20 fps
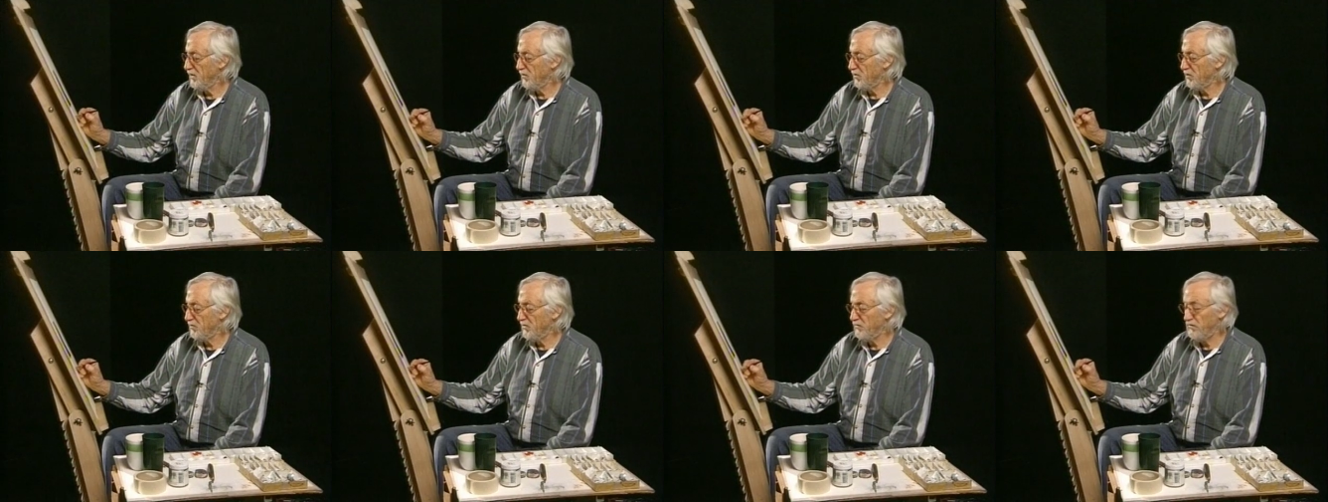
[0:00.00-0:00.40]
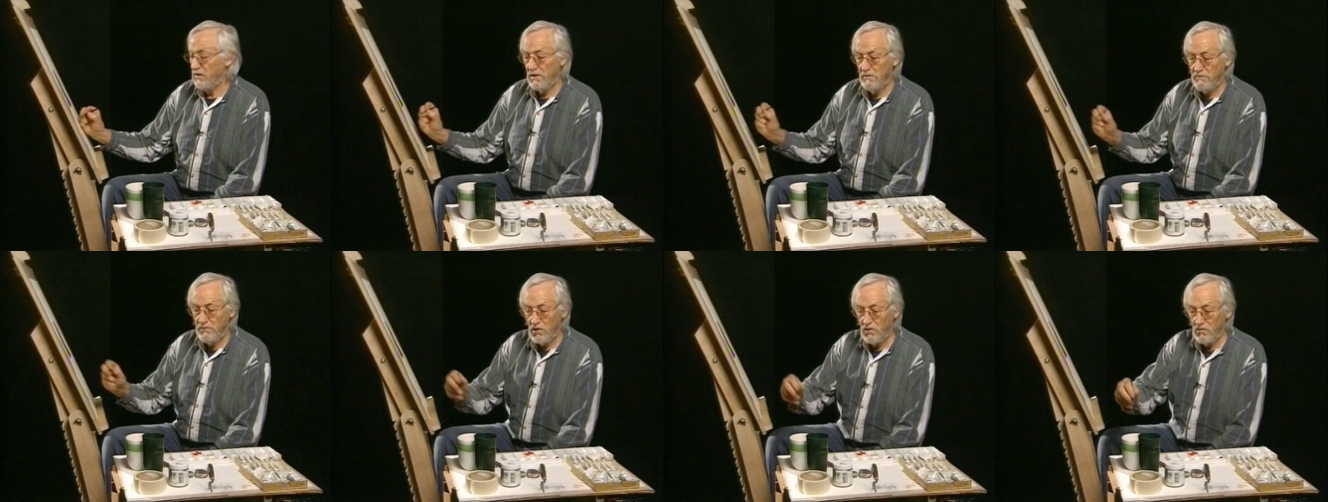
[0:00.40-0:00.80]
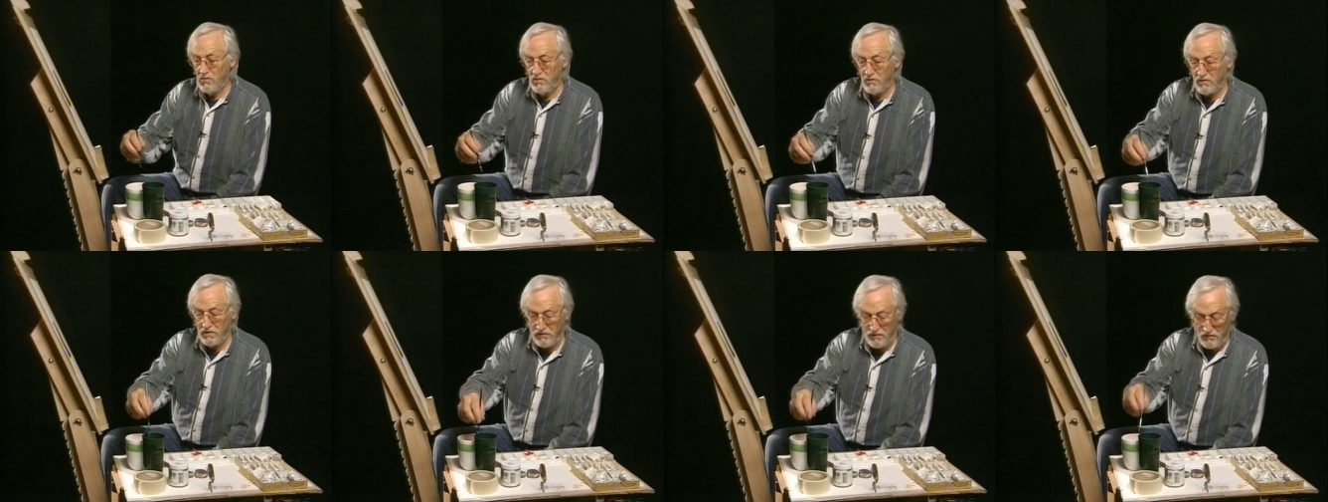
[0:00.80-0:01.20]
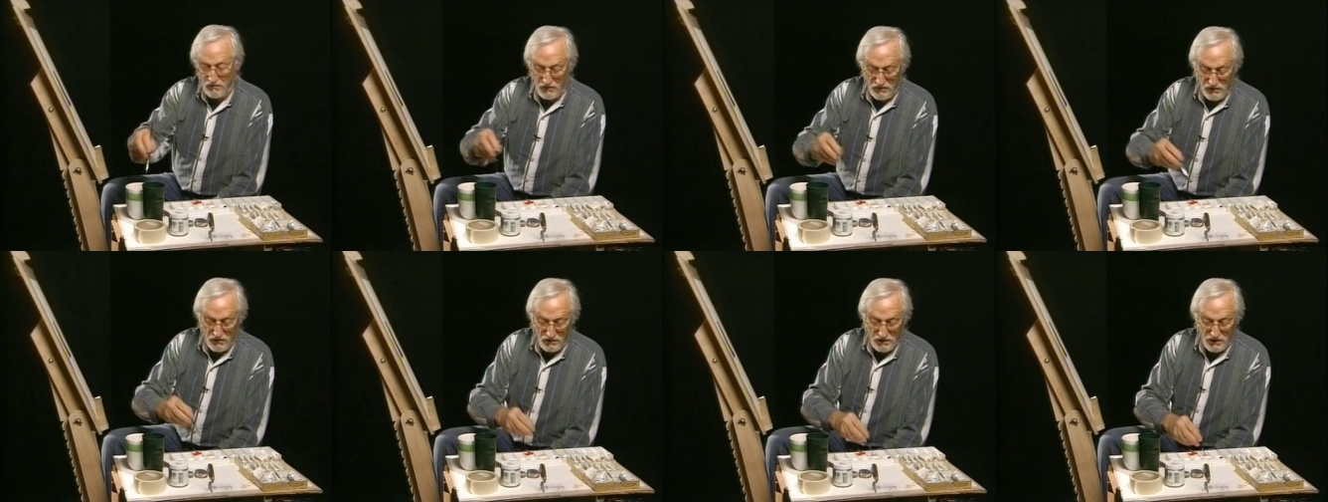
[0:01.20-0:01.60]
You can be very bold
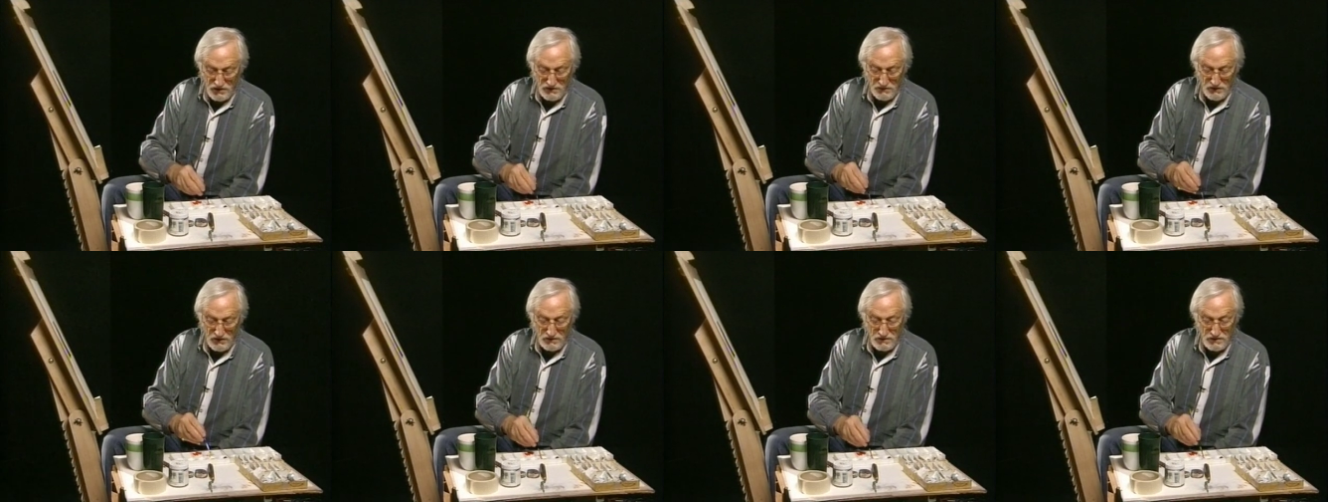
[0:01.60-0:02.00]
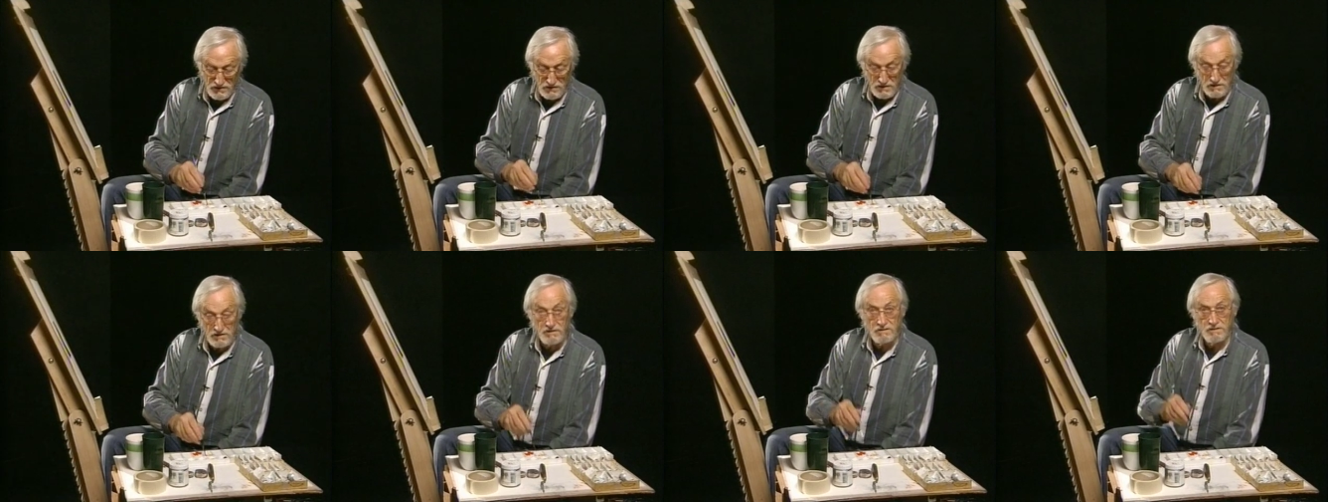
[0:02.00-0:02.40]
with gouache because